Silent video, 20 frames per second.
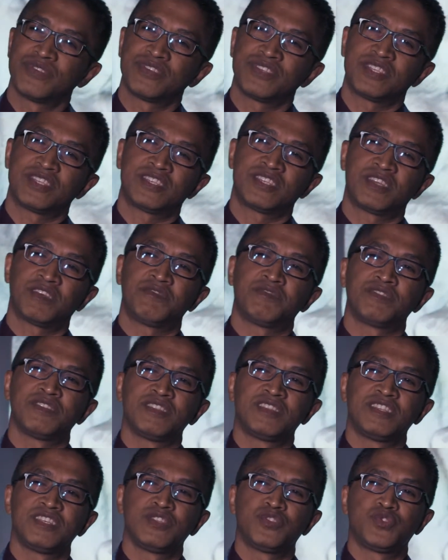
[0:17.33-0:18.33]

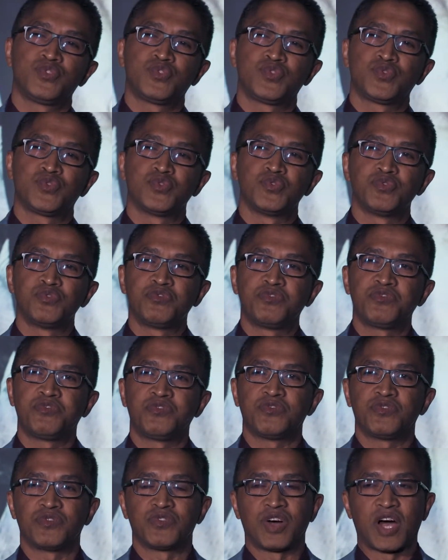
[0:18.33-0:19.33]
72
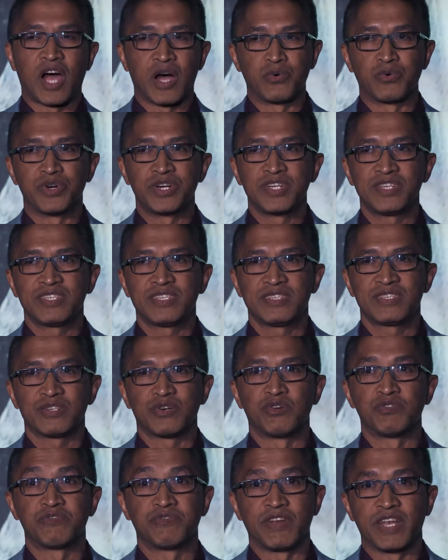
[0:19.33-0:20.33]
hours
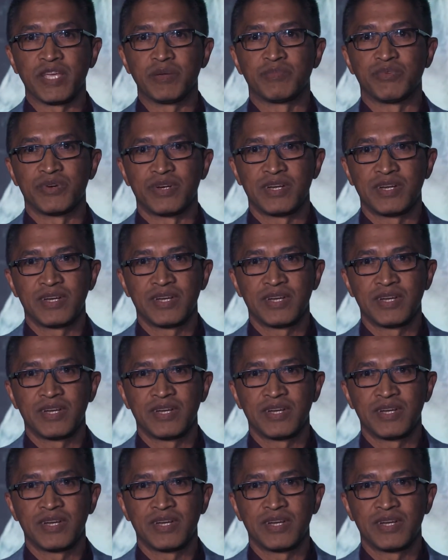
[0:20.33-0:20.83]
of labor